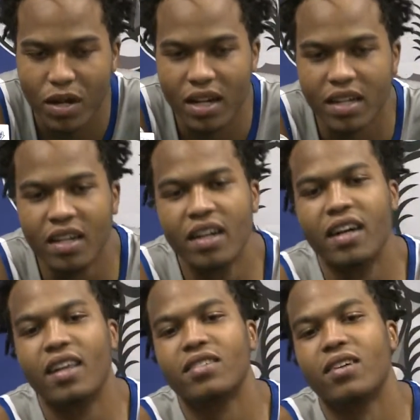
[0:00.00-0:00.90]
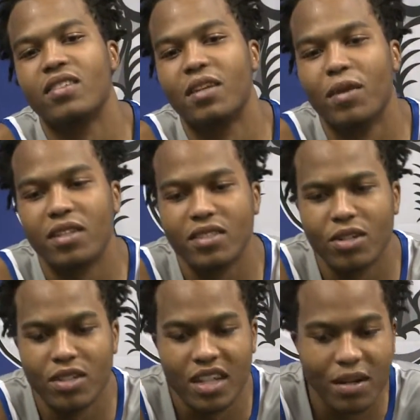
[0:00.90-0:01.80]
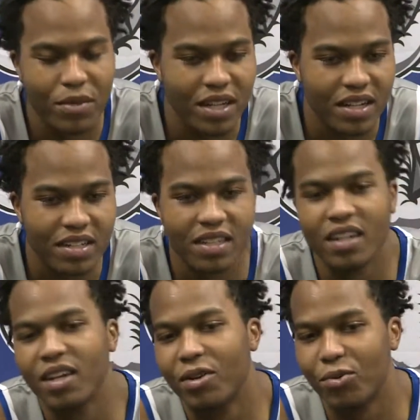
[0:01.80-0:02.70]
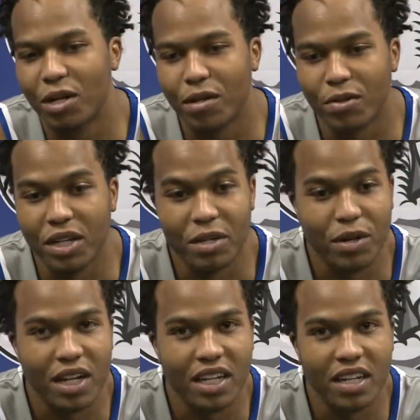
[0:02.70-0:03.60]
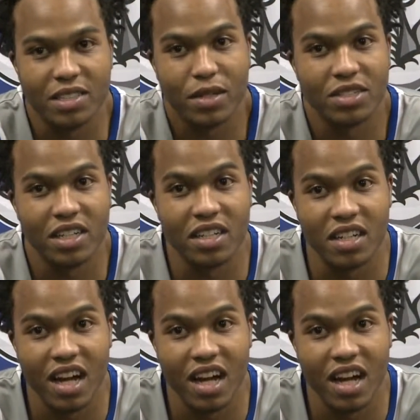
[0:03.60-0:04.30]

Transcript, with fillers: everybody, it lets our teammates know that, I mean, we can play with anybody, especially in the